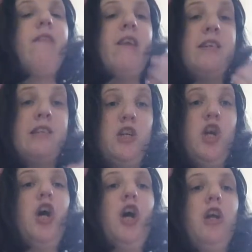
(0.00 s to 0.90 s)
this
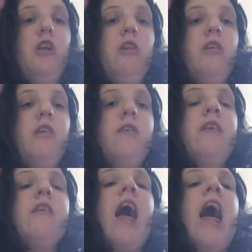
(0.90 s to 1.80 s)
girl
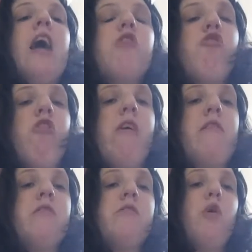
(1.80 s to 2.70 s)
this
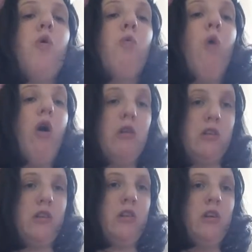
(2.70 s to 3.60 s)
actress
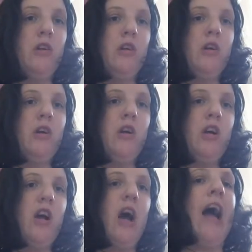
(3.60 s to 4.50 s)
was
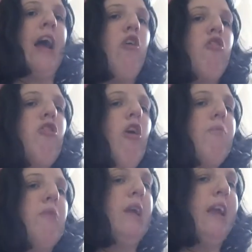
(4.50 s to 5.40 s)
I could
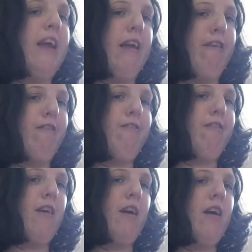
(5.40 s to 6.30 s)
not believe
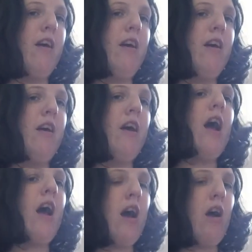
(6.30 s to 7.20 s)

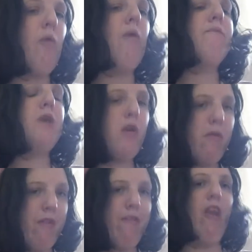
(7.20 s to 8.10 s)
how
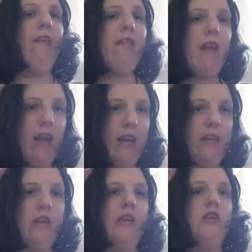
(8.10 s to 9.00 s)
beautiful and
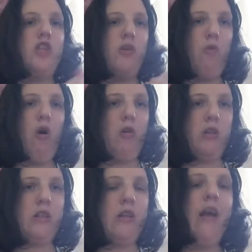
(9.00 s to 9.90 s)
talented she
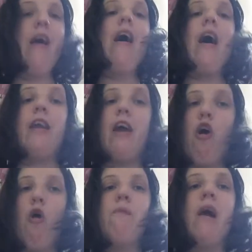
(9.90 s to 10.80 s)
was and I
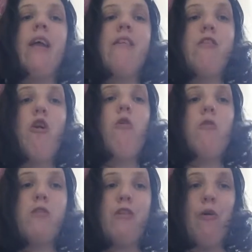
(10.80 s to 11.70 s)
hope Alice
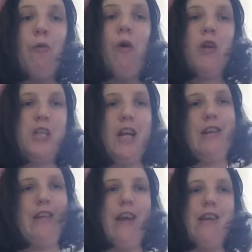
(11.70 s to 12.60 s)
Nokes
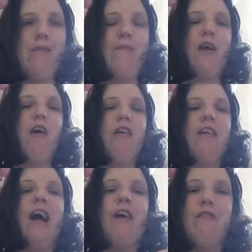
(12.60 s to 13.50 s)
watches this because
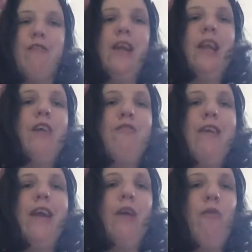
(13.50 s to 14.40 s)
I really,
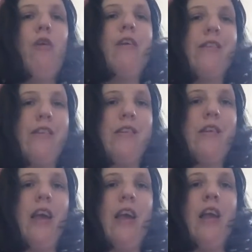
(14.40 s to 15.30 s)
really wanted to
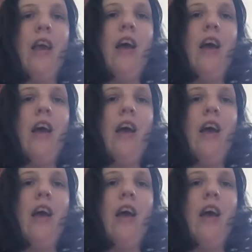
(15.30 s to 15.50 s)
see